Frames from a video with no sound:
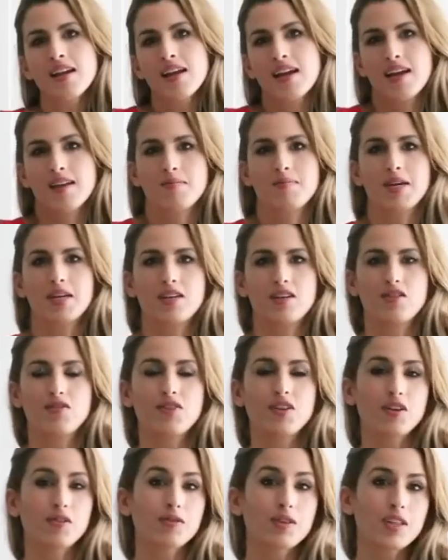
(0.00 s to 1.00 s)
and make you
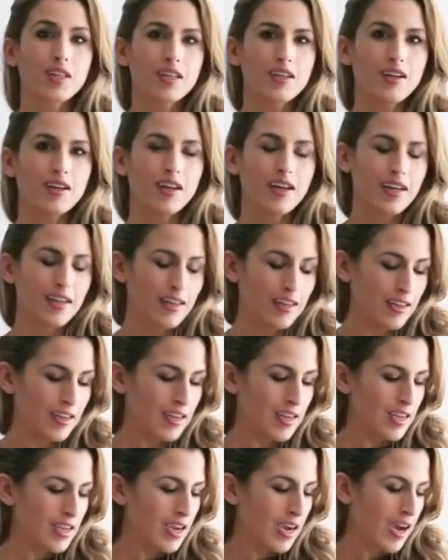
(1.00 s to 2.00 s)
feel really good.
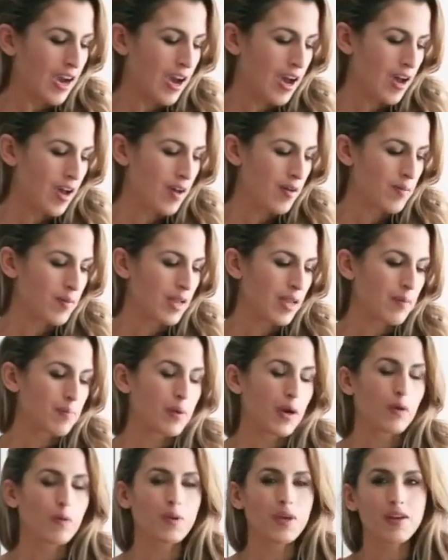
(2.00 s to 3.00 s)

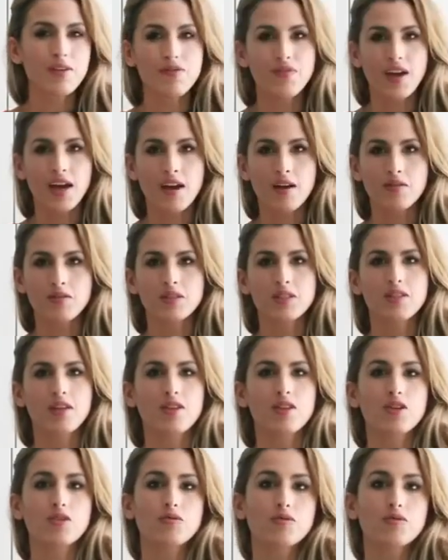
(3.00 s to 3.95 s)
But we found that the